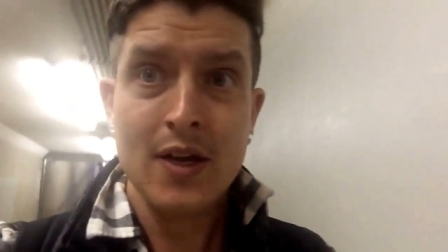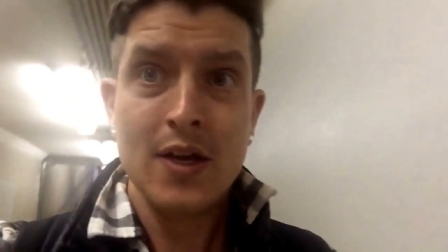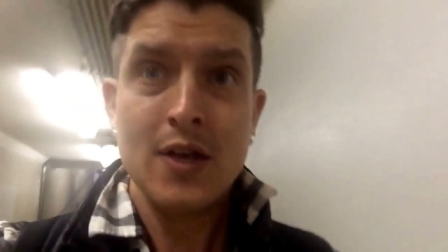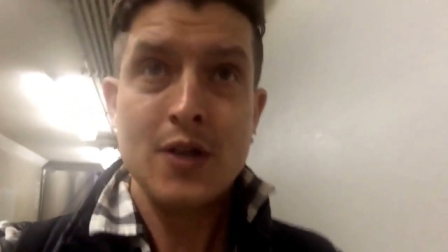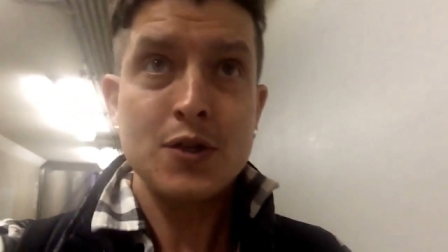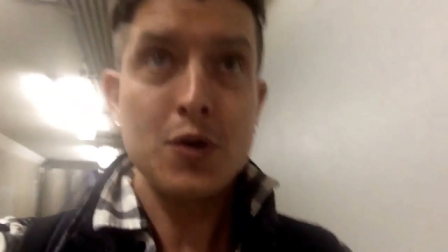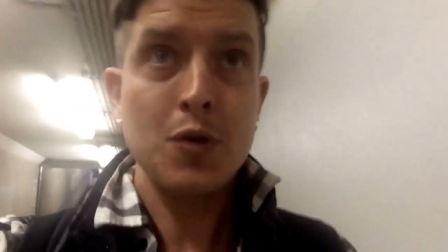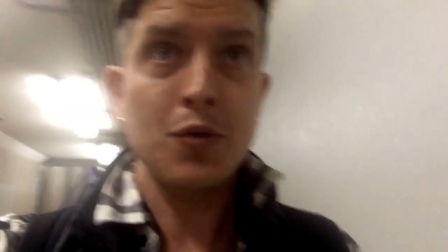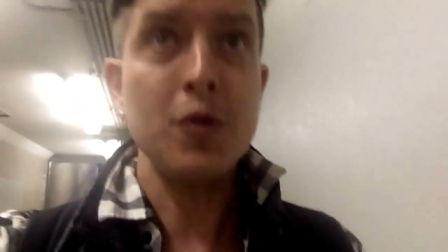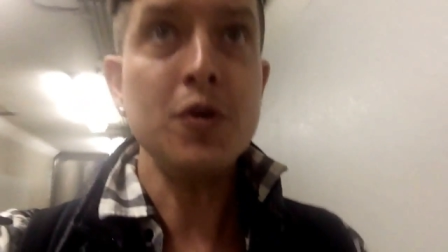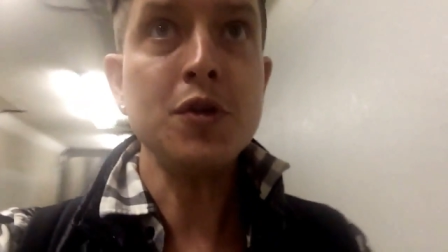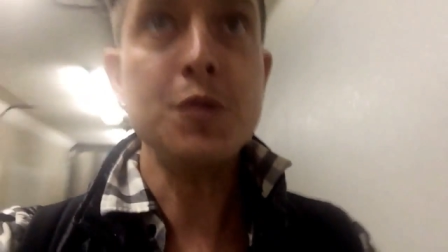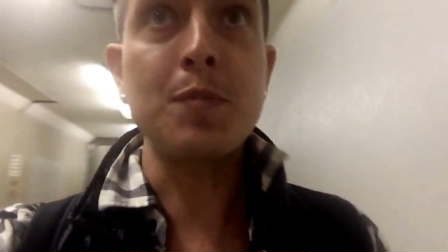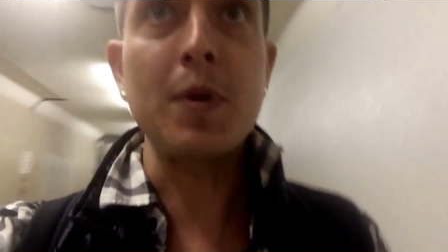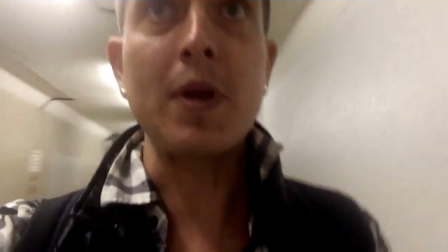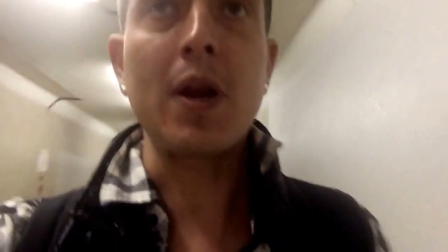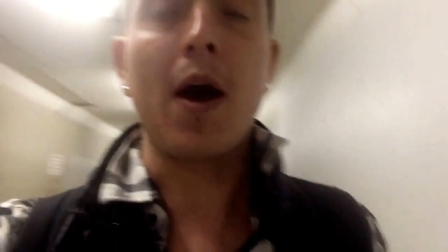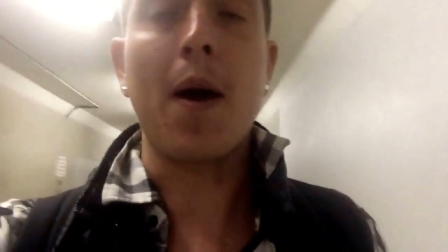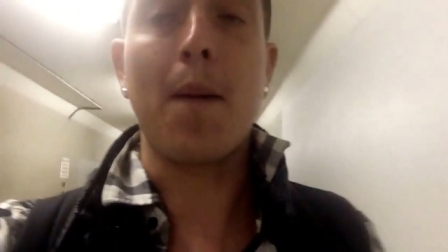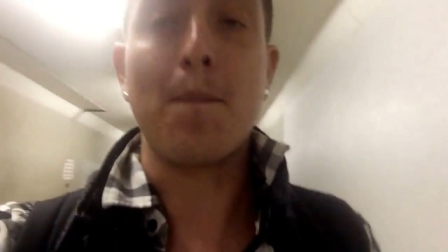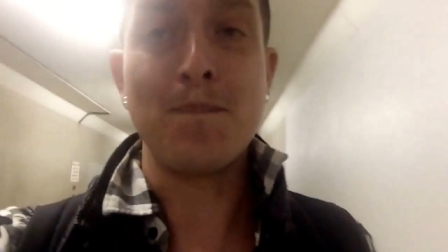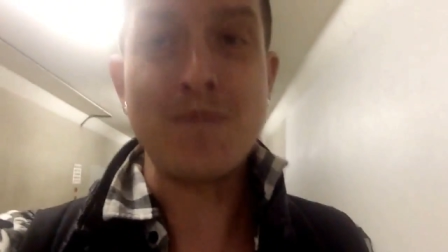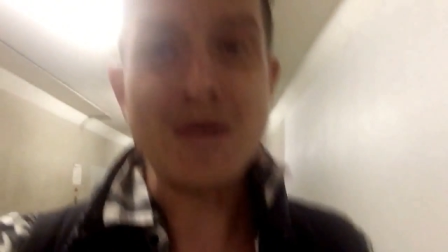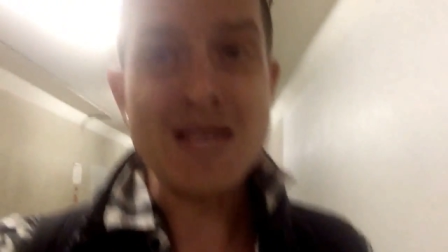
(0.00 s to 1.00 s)
So there's been
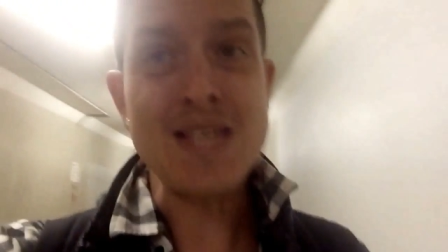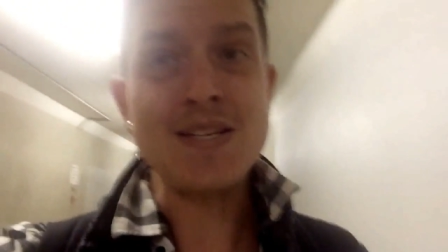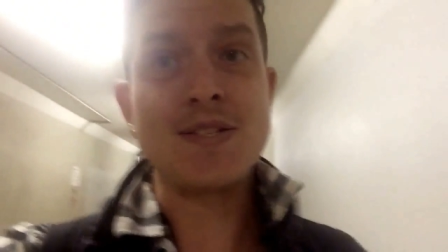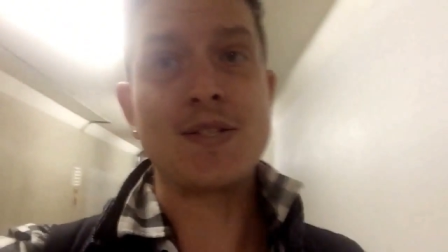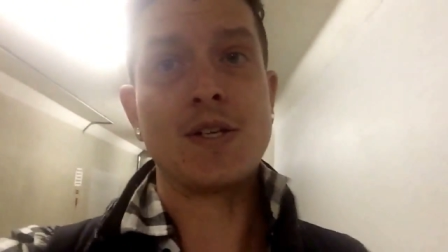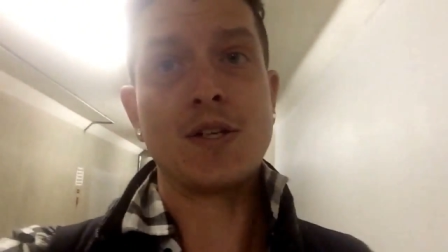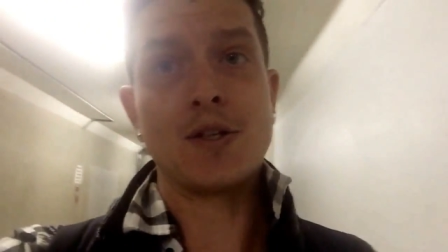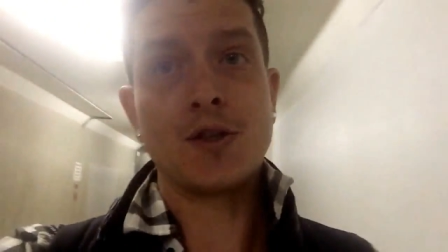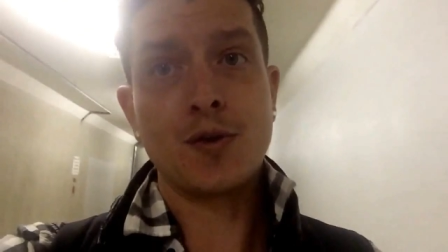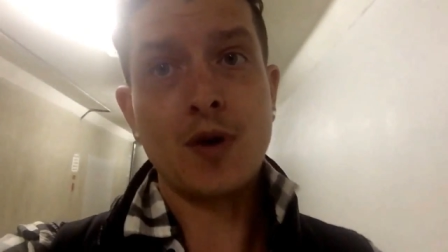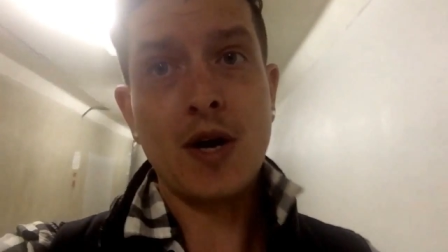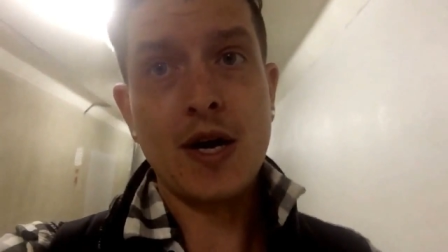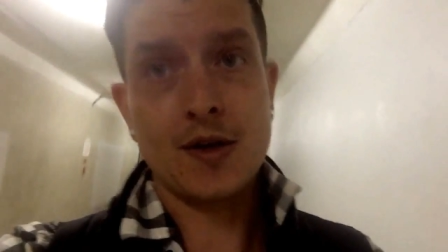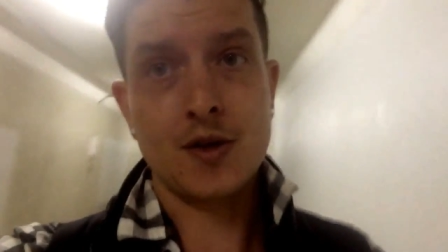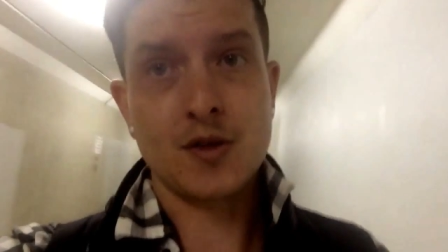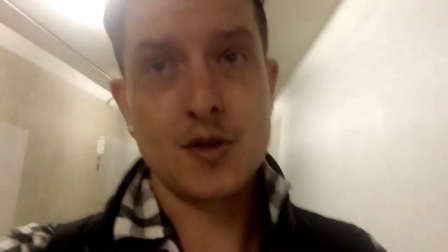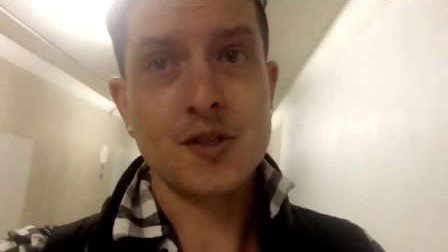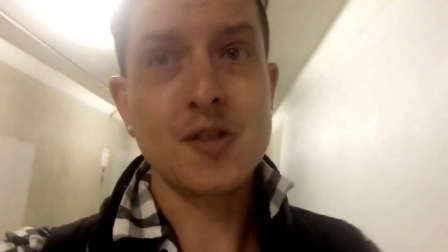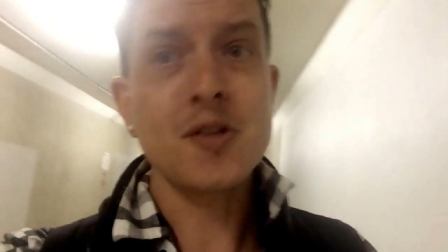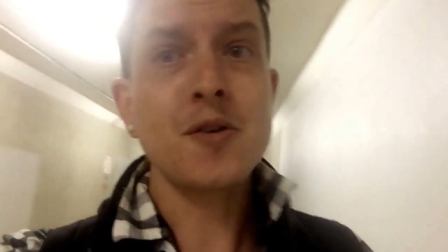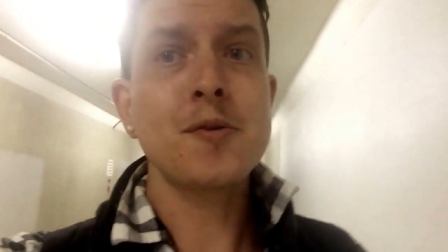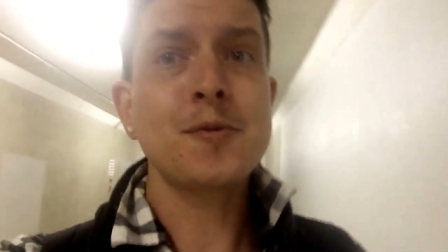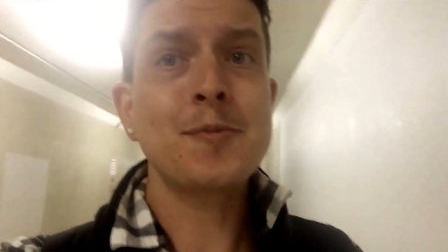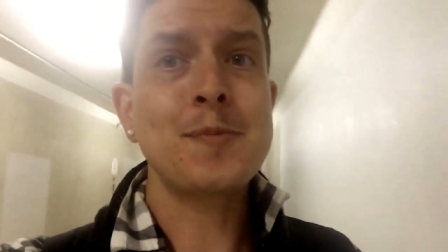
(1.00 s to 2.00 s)
amazing
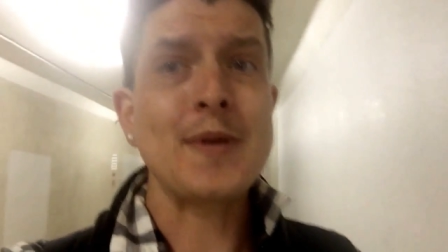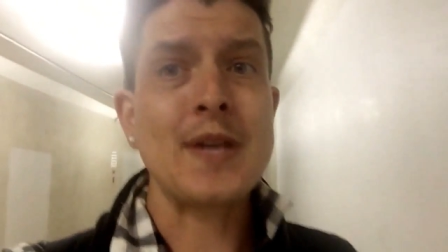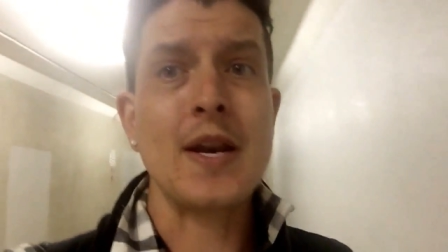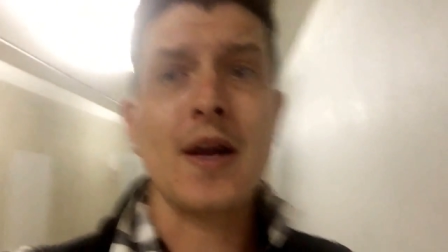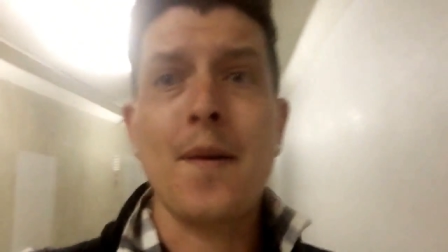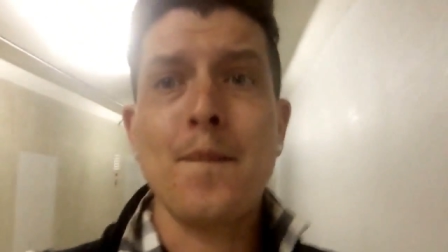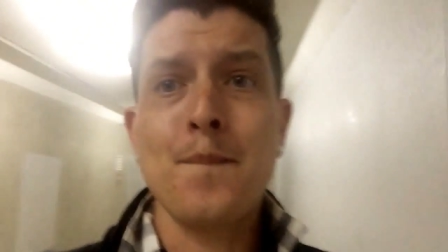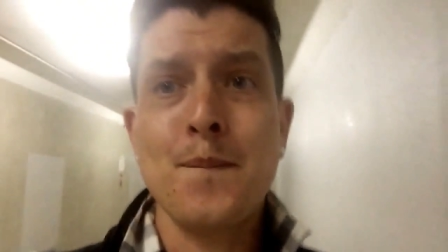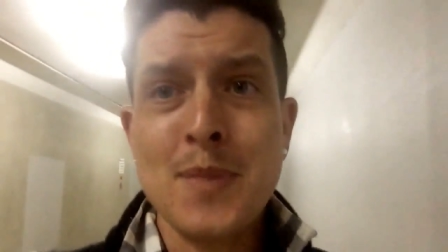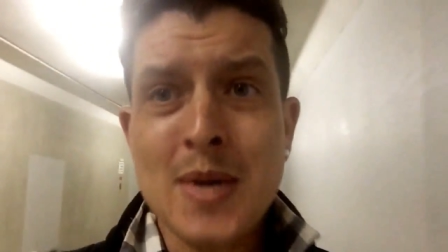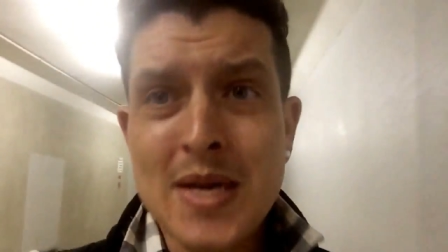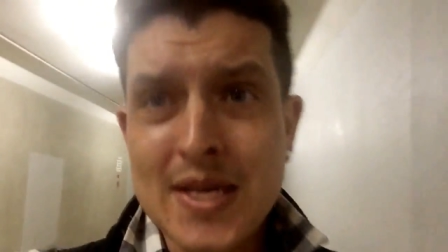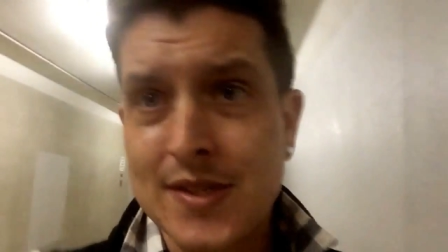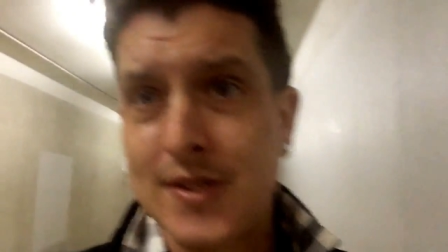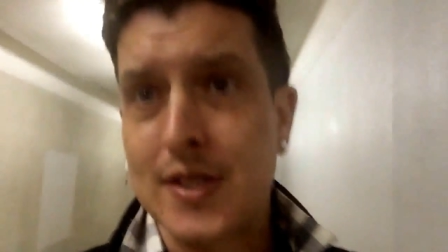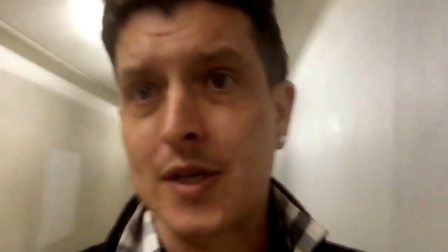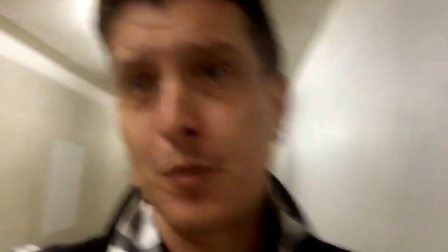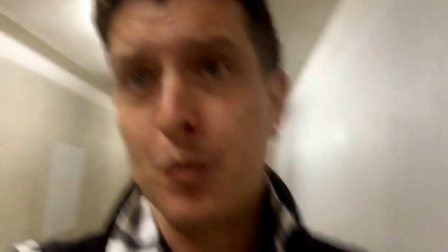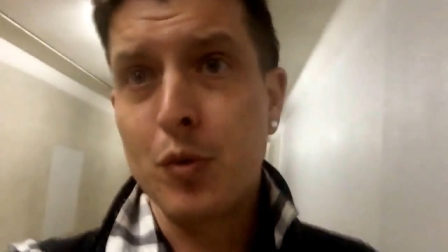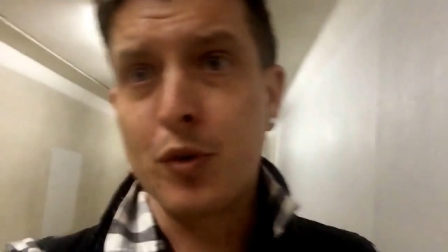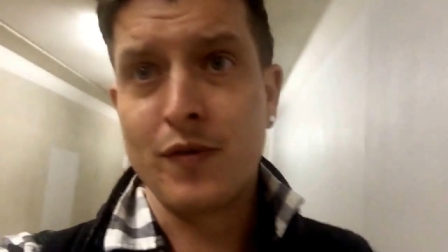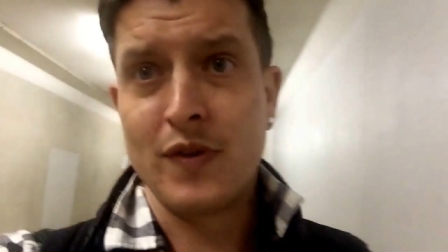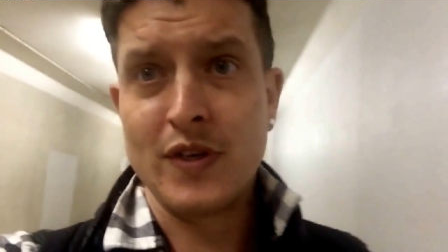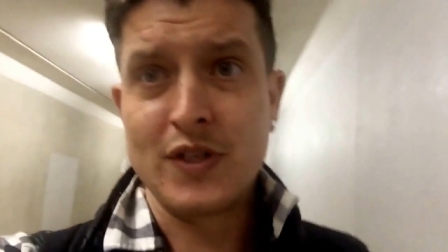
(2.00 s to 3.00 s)
directors, there's been
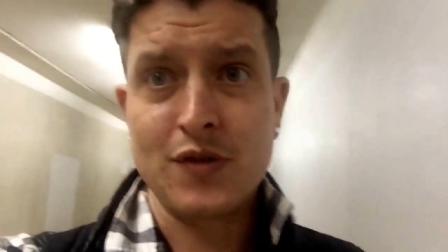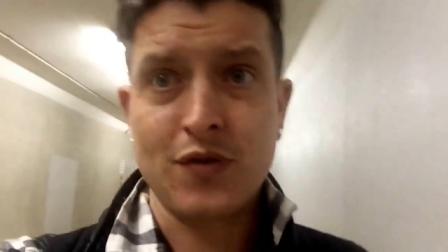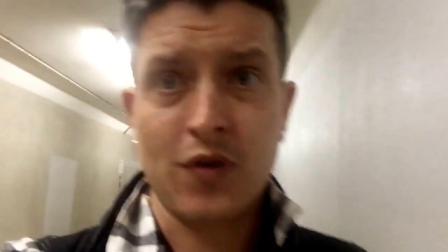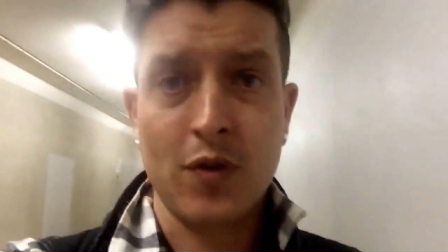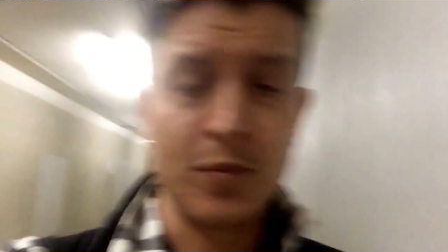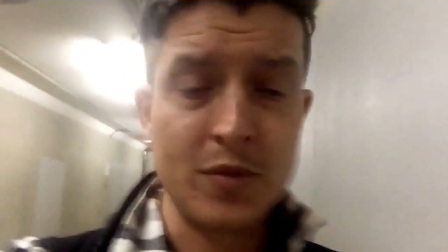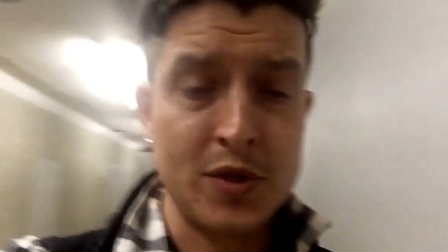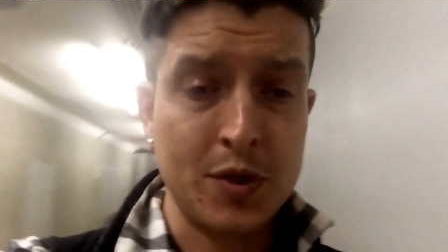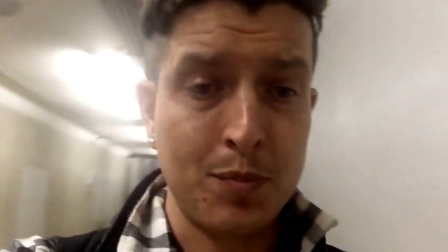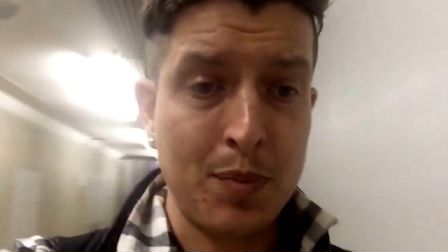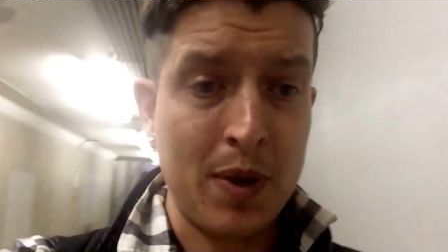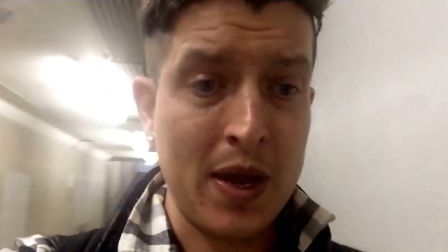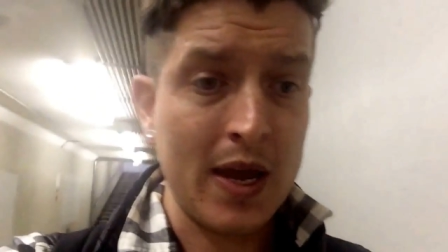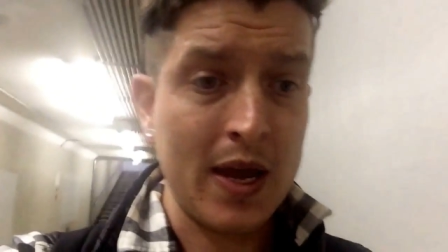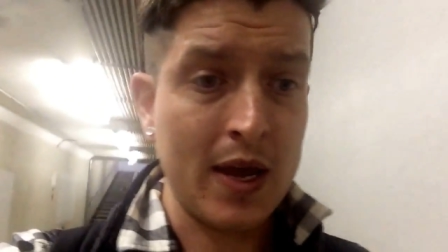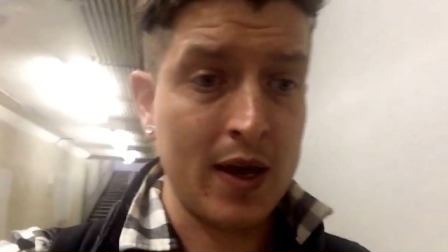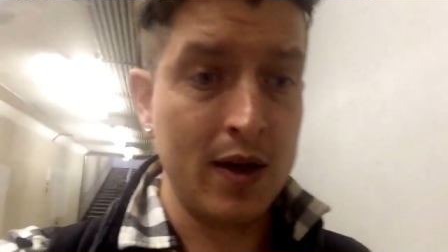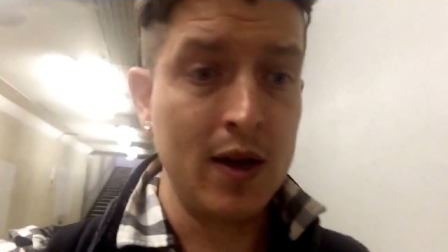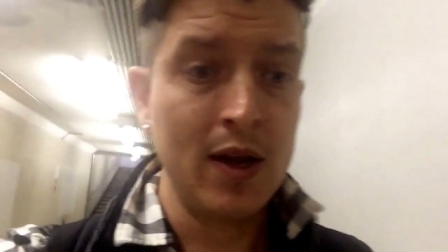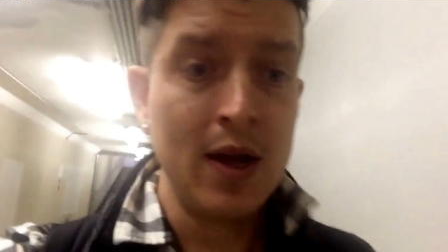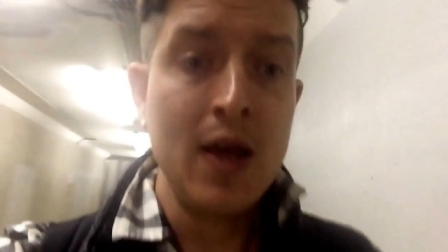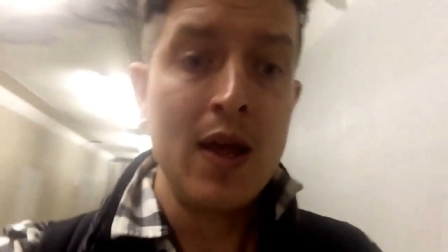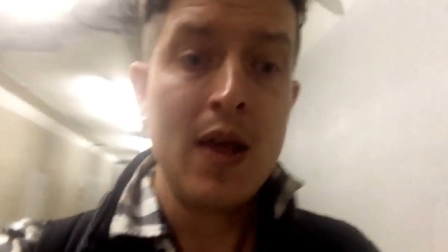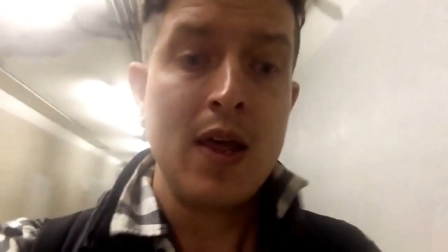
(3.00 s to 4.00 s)
amazing movies from Japan,